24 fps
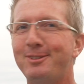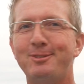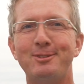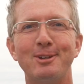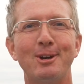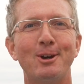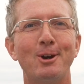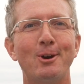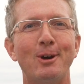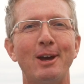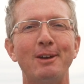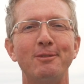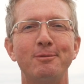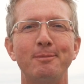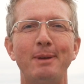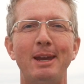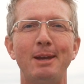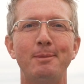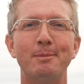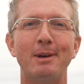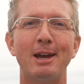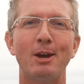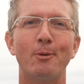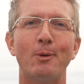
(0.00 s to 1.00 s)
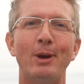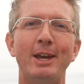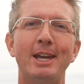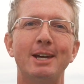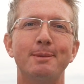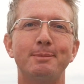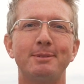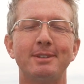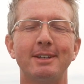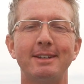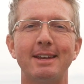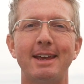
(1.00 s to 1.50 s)
So I've made my
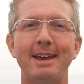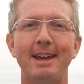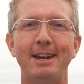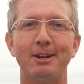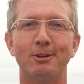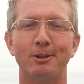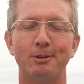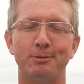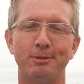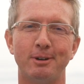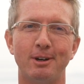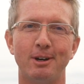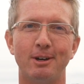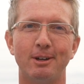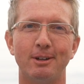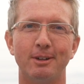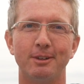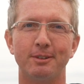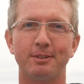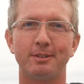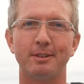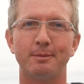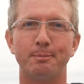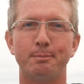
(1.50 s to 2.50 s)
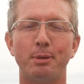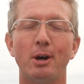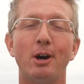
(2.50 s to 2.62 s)
way up to Niagara Falls.